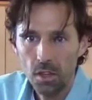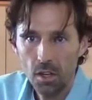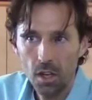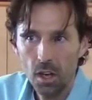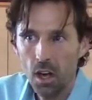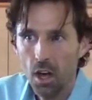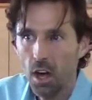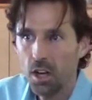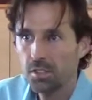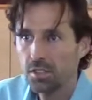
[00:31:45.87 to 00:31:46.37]

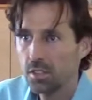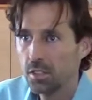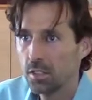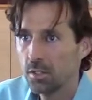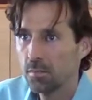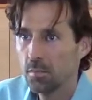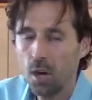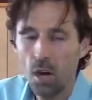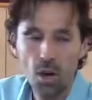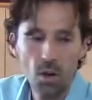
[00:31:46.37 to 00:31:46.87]

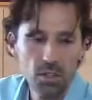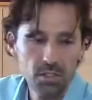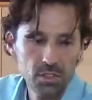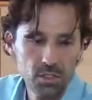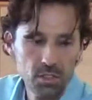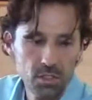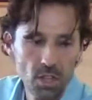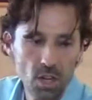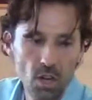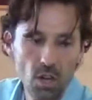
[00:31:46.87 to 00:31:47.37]
Awesome. Oh, it's
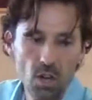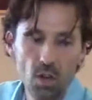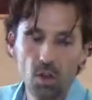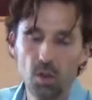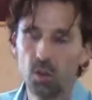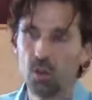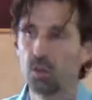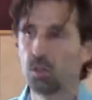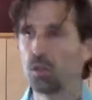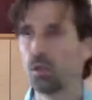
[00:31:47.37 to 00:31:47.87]

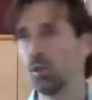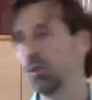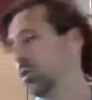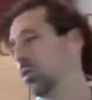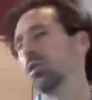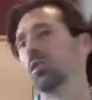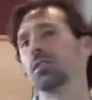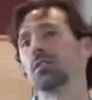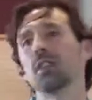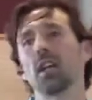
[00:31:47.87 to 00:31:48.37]
so
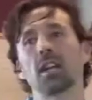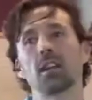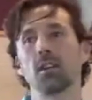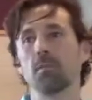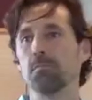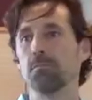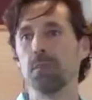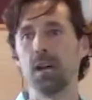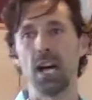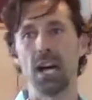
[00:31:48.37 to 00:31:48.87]
cool. It's like the
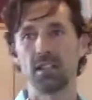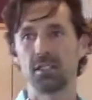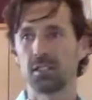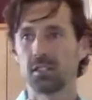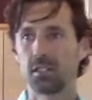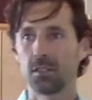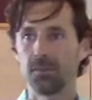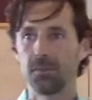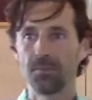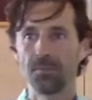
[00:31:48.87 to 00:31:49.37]

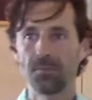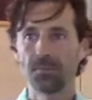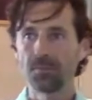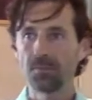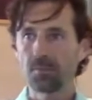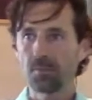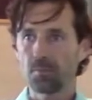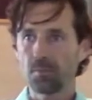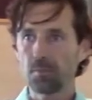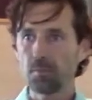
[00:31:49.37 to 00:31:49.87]
best.
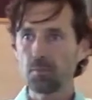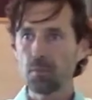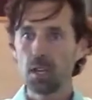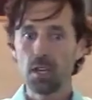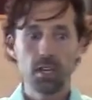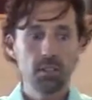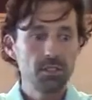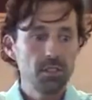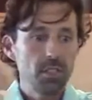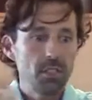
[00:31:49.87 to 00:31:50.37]

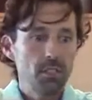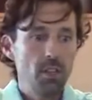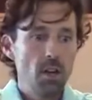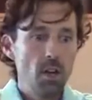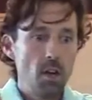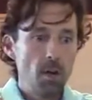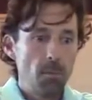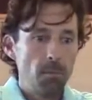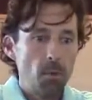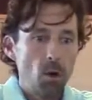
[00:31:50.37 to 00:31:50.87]
It's
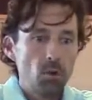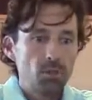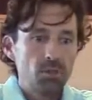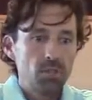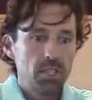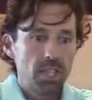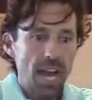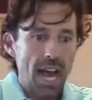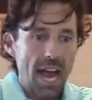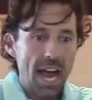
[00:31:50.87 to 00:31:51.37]
just
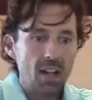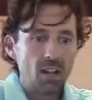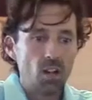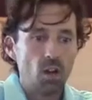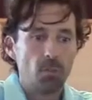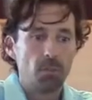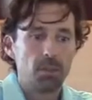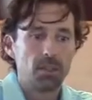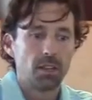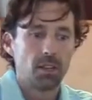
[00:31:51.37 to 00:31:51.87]
mostly
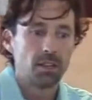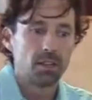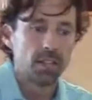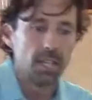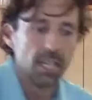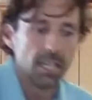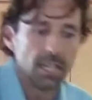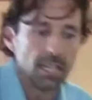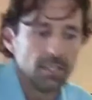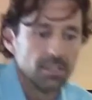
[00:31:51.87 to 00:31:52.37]
aloe, but the
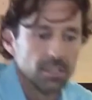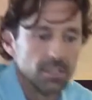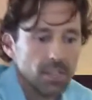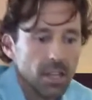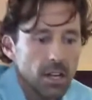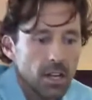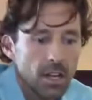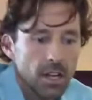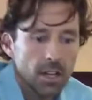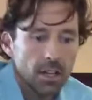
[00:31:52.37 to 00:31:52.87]
thing is
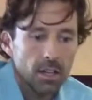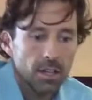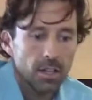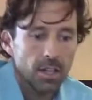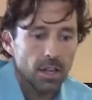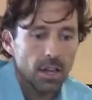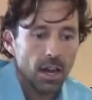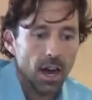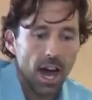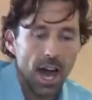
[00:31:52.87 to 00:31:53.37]

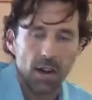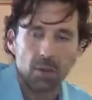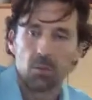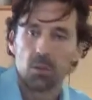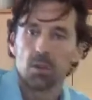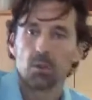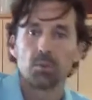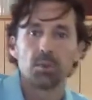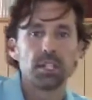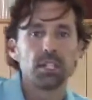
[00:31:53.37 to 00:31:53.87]
I don't
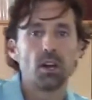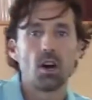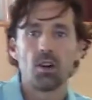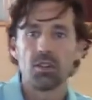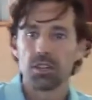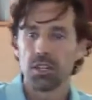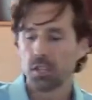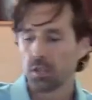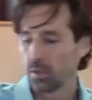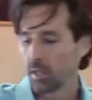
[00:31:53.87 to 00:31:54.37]
want to read all
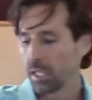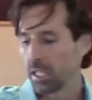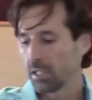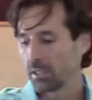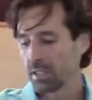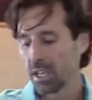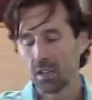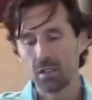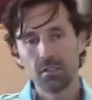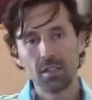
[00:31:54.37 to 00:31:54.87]
the
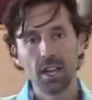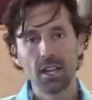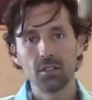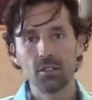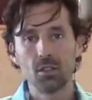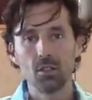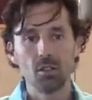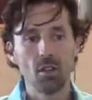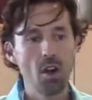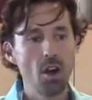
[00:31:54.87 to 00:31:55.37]
ingredients. That'll take
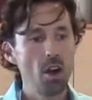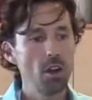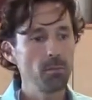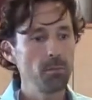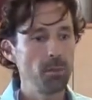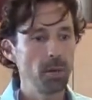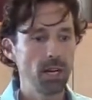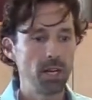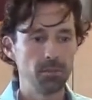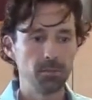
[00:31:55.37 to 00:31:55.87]
too
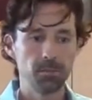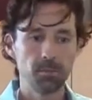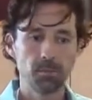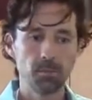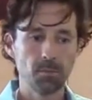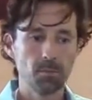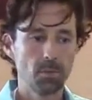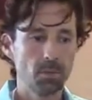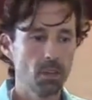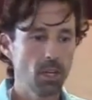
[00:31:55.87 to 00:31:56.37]
long, but
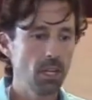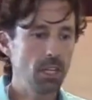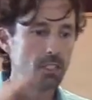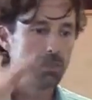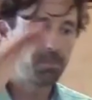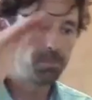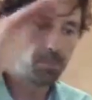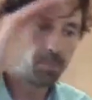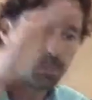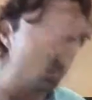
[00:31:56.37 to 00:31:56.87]

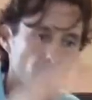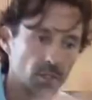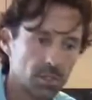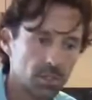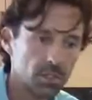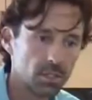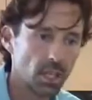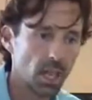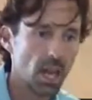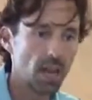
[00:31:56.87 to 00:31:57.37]
it's pure
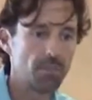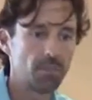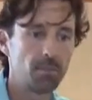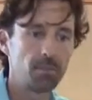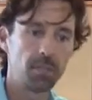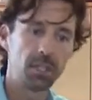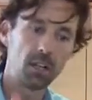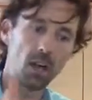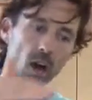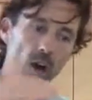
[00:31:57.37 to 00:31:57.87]
stuff. I
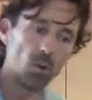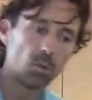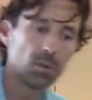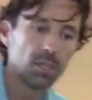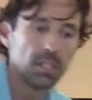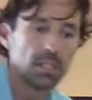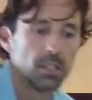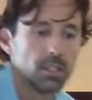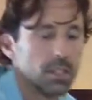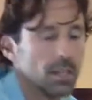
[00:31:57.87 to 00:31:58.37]
mean, I'll
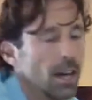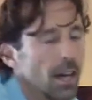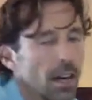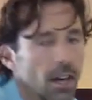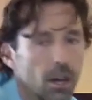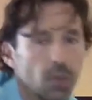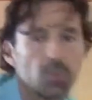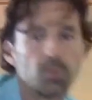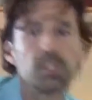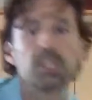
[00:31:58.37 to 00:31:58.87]
read
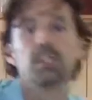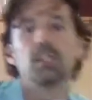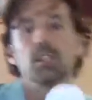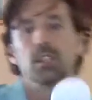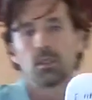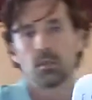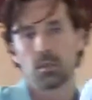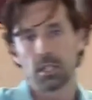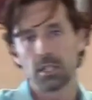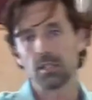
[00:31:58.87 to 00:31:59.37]
the
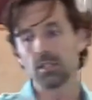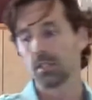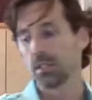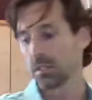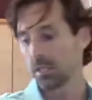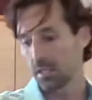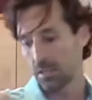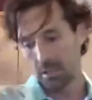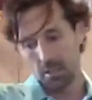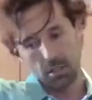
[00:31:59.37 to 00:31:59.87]
ingredients in
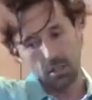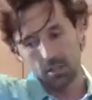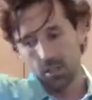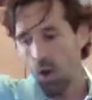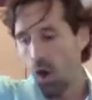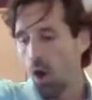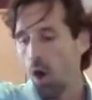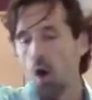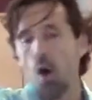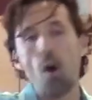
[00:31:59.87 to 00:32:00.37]
this, and it's
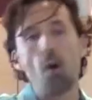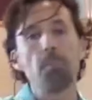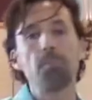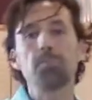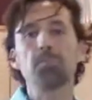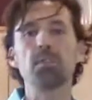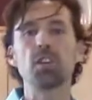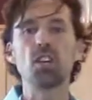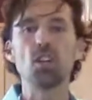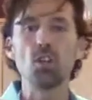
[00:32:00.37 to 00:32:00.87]

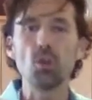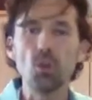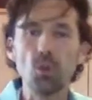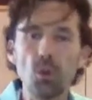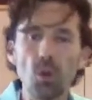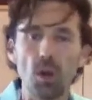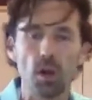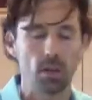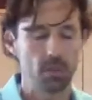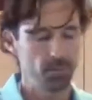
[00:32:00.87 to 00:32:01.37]
all
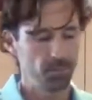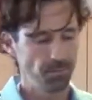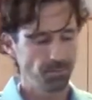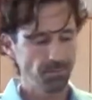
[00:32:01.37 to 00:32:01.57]
pure.